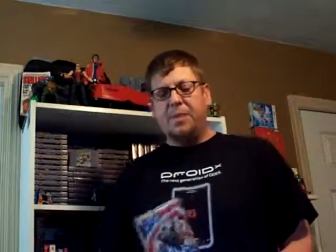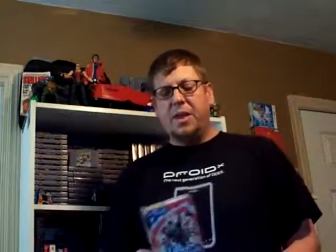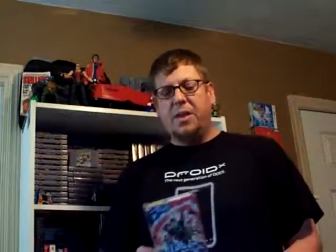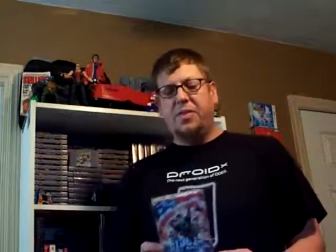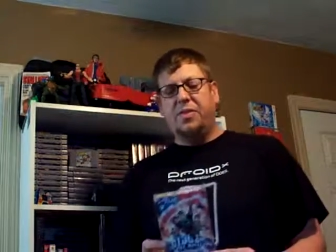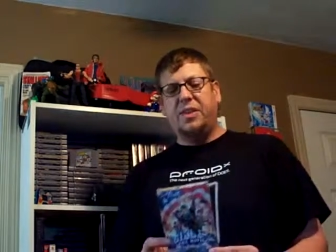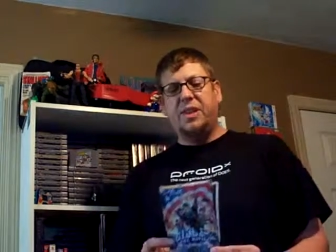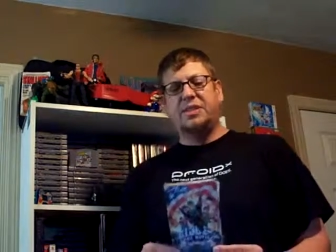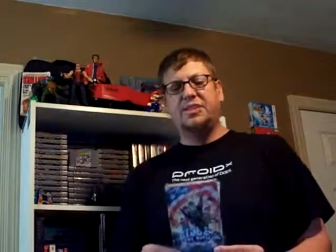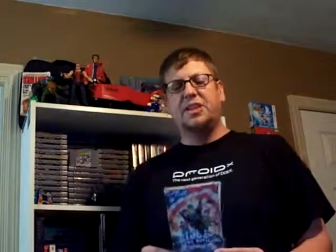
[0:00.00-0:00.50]

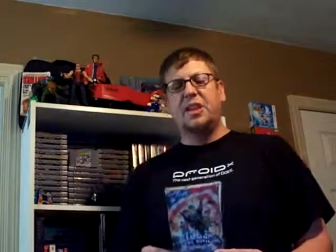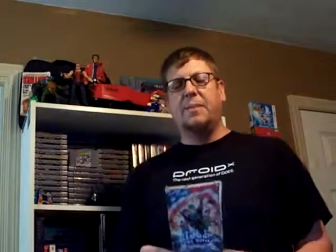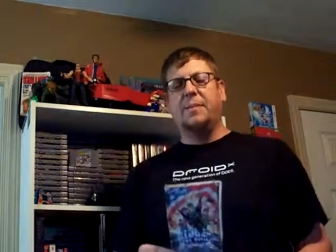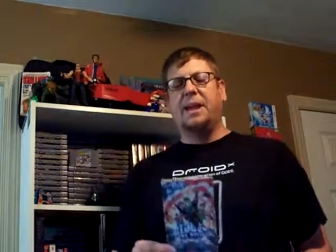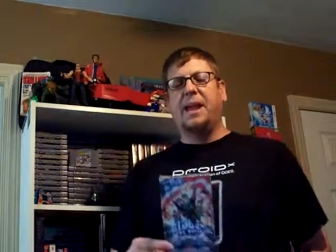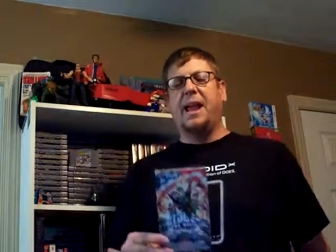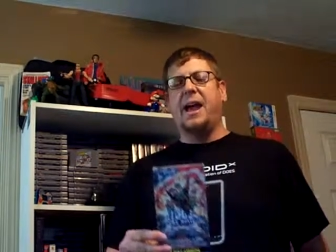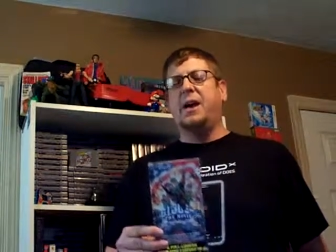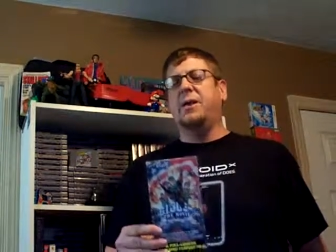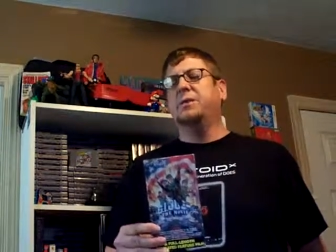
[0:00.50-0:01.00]
this coming
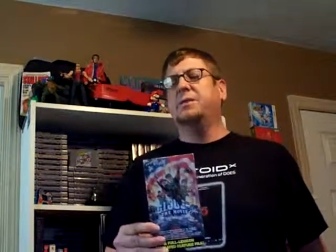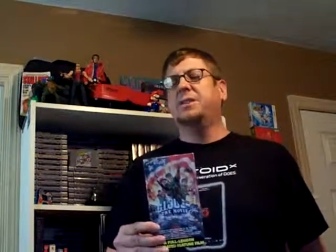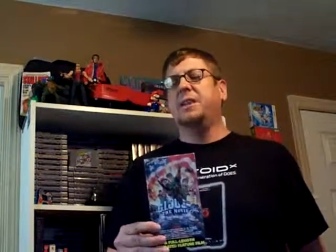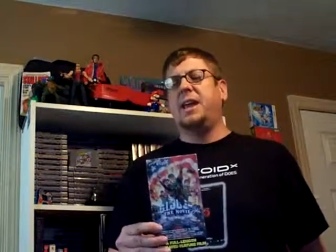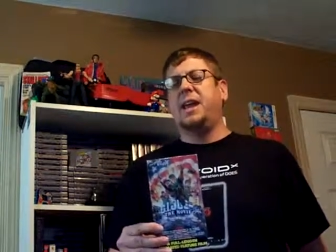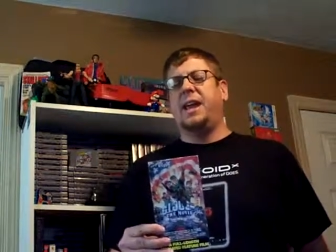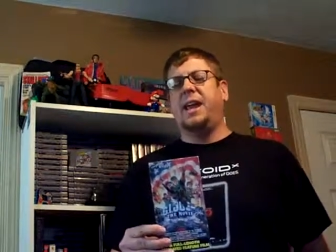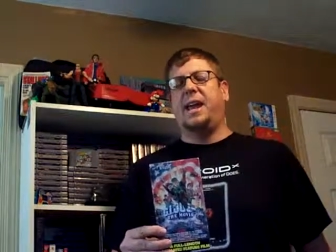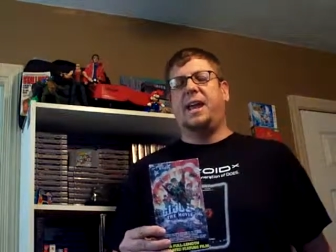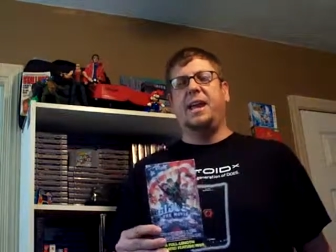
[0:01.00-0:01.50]
out,
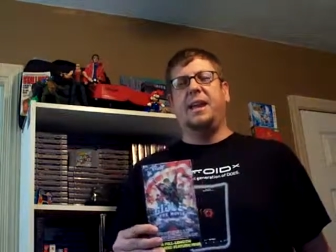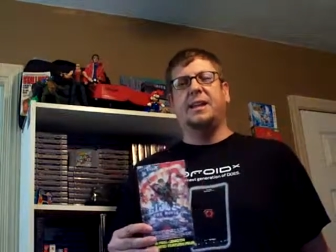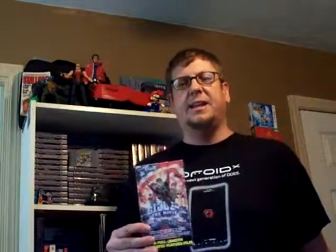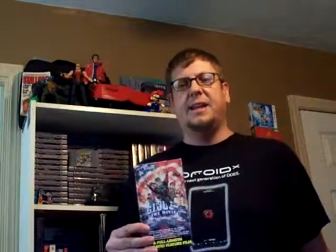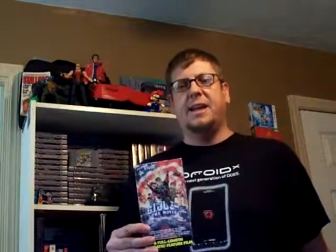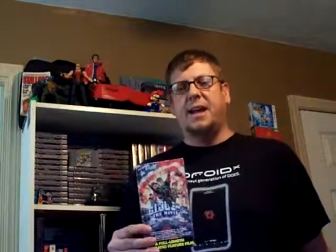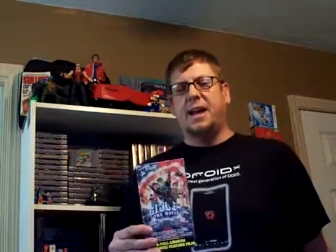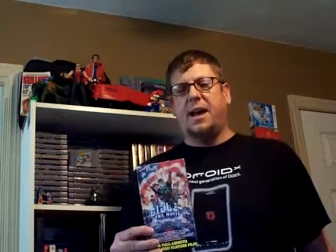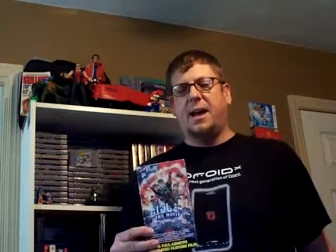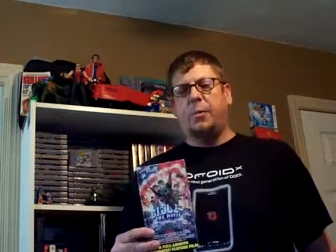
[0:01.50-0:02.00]
and
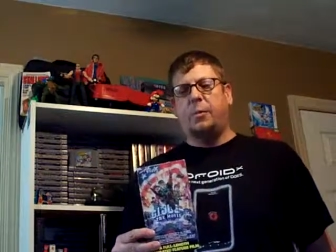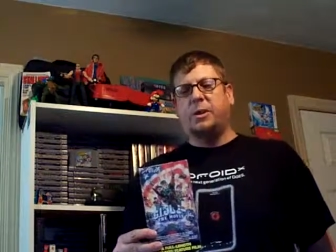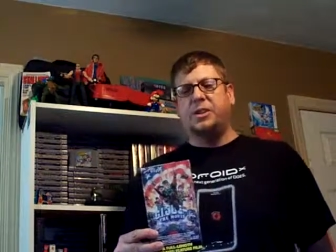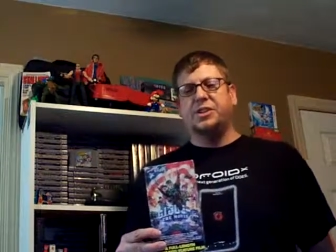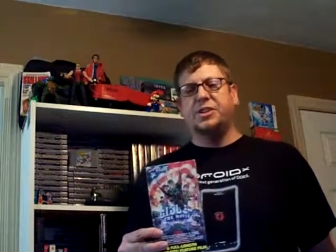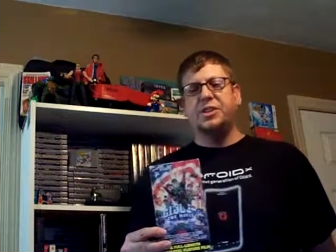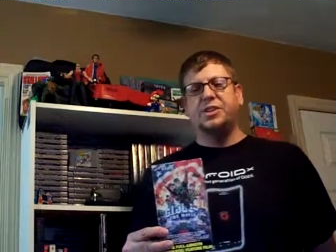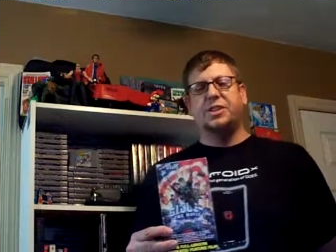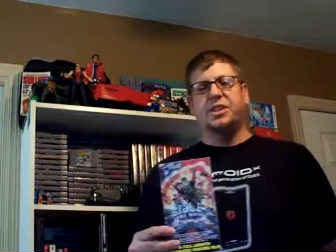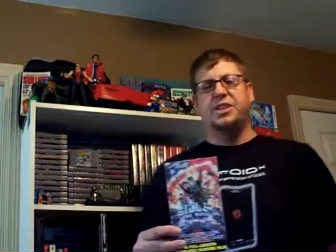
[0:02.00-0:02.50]
which
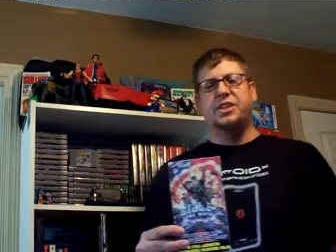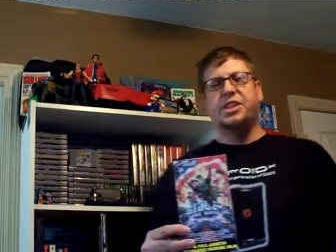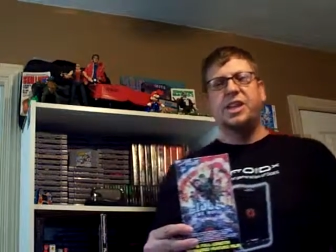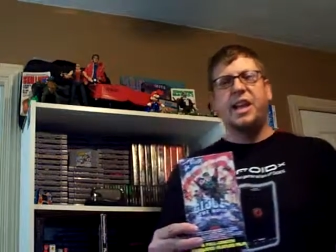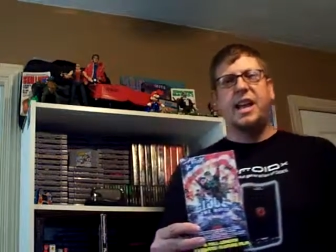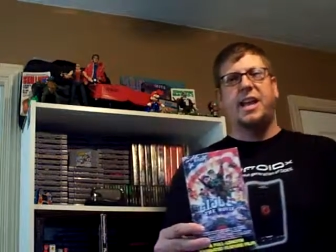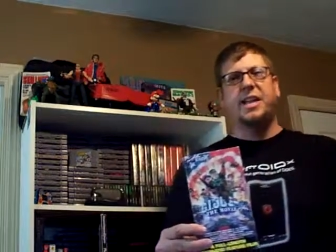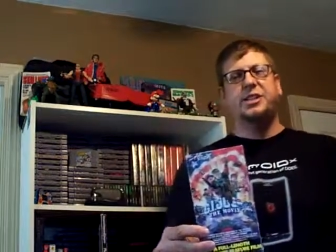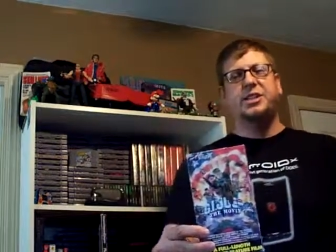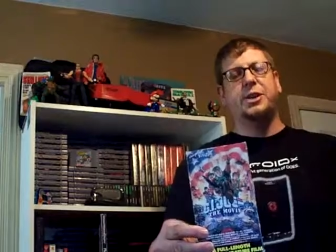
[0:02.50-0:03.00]
is the
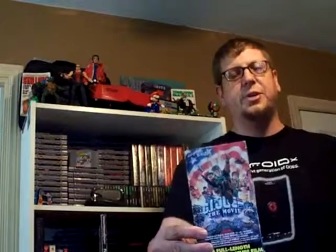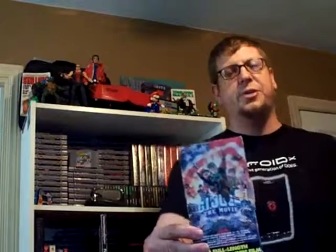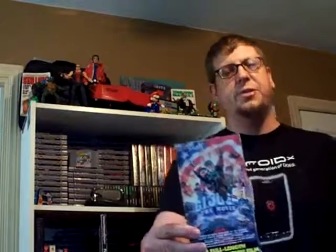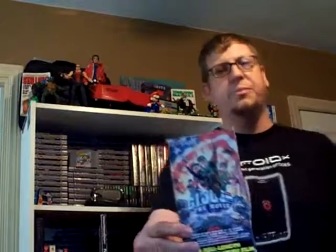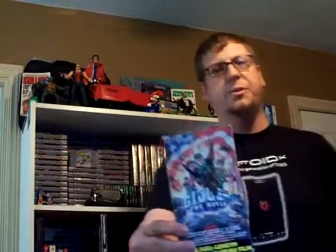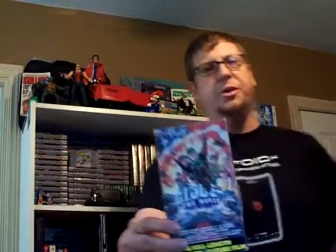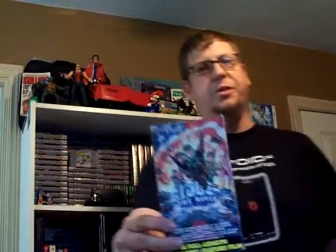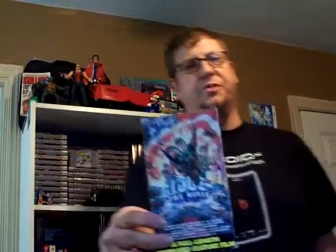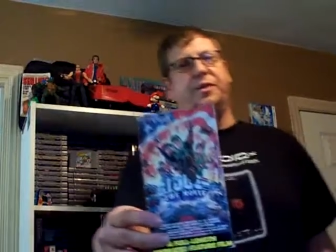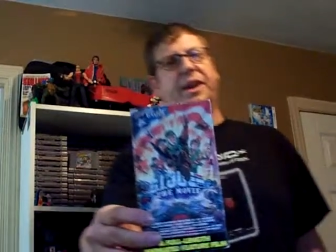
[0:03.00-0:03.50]
G.I. Joe the
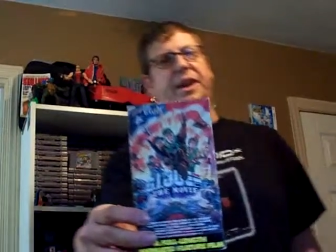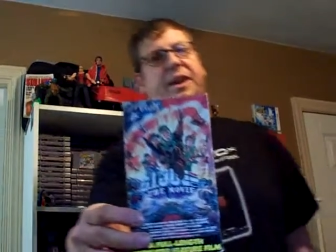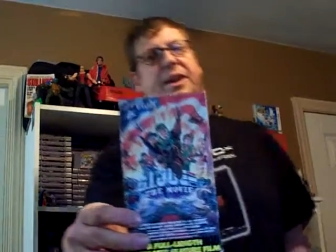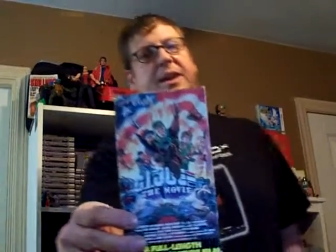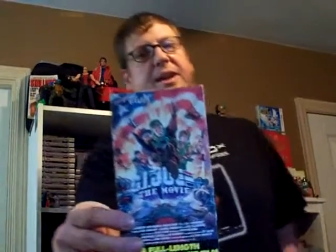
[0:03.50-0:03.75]
movie.